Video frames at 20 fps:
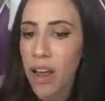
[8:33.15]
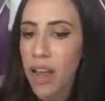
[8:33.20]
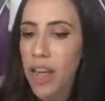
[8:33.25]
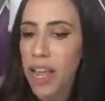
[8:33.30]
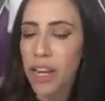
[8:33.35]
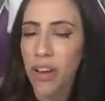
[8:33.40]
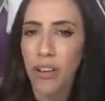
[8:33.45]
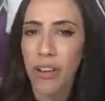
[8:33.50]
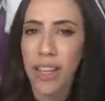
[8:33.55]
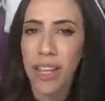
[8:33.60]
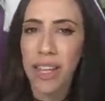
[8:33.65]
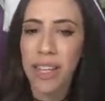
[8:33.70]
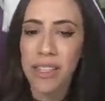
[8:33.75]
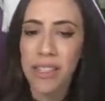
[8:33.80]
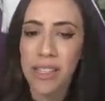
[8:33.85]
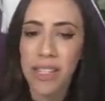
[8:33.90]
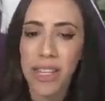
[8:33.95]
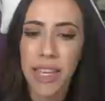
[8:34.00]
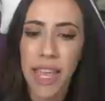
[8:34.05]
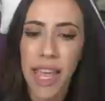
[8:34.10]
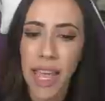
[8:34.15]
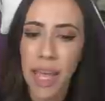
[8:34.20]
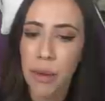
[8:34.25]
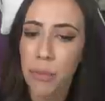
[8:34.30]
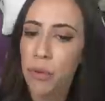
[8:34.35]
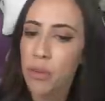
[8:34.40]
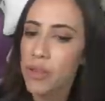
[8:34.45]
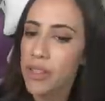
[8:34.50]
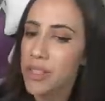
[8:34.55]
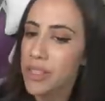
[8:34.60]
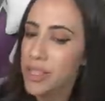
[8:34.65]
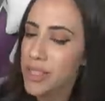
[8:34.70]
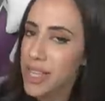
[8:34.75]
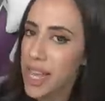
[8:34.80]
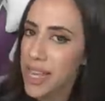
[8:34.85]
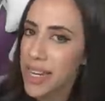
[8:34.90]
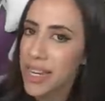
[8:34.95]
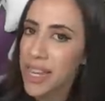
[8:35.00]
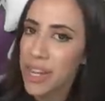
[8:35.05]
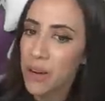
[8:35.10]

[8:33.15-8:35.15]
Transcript: and you're easily able to send